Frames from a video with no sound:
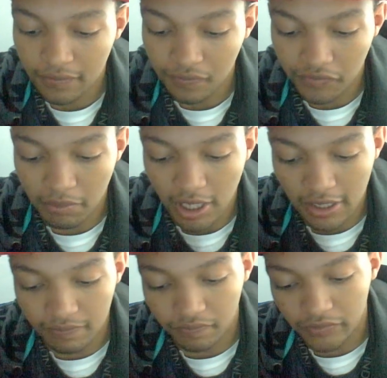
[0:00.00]

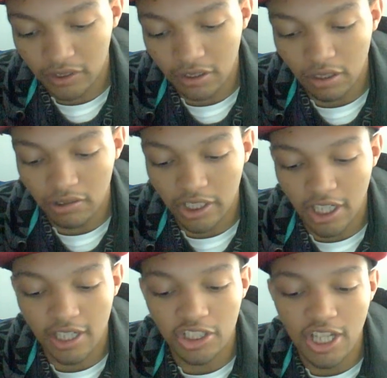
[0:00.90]
But who
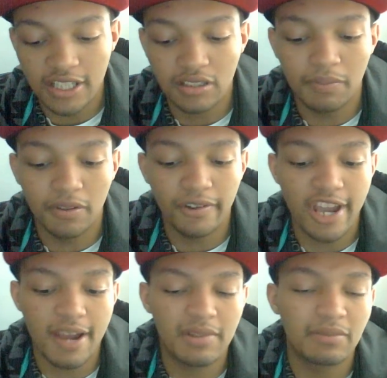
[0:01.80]
cares? Yes, the bull
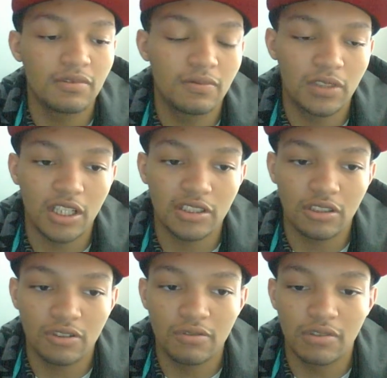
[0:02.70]
hammer move does
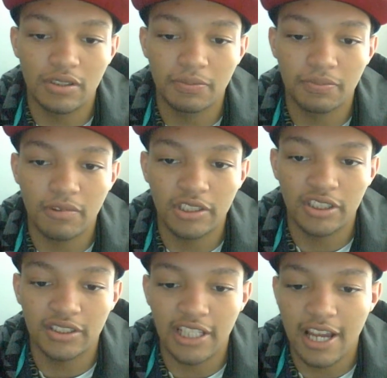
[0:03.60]
look cool at points
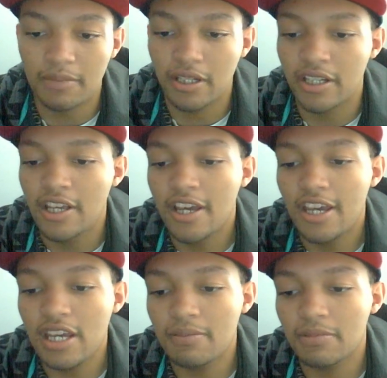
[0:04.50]
in time, but
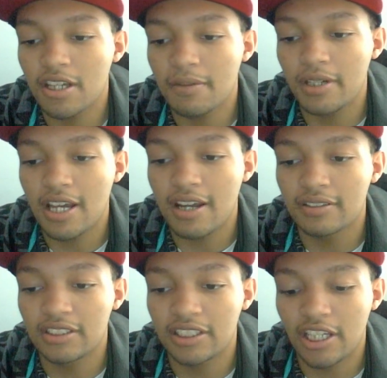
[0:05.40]
him coming
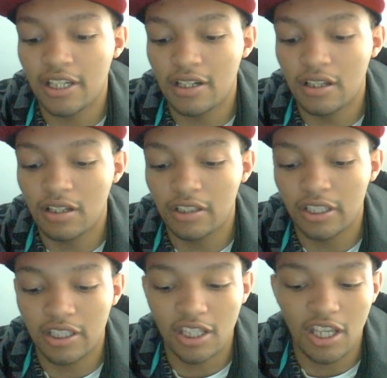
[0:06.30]
out saying, "Oh,
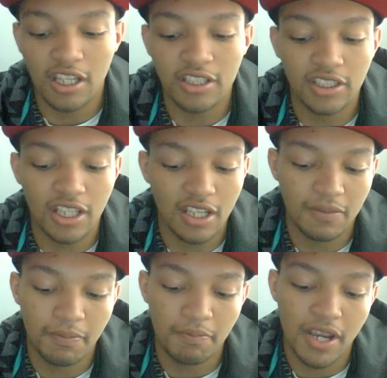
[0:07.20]
the King's
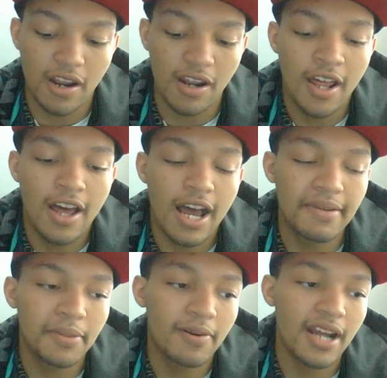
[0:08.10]
King Barrett." I'm
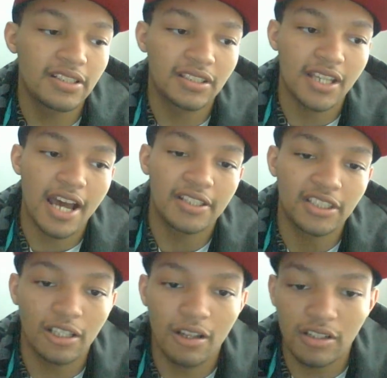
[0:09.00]
surprised this guy is
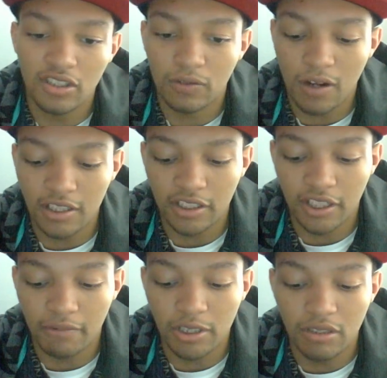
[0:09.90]
still on this roster,
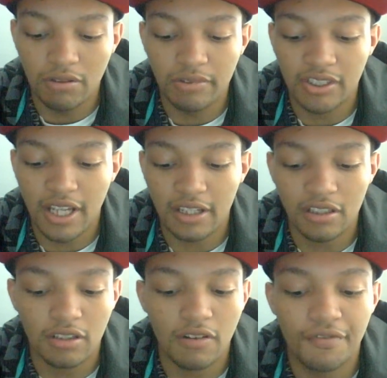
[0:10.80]
and we knew he was not
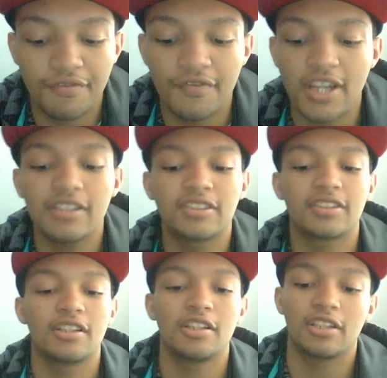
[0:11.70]
going to go face
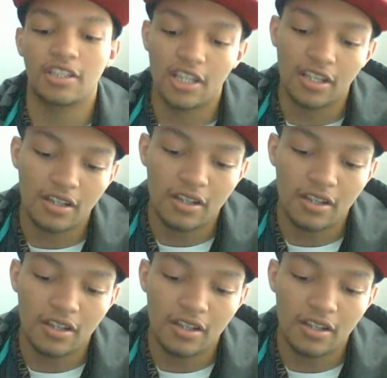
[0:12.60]
anything.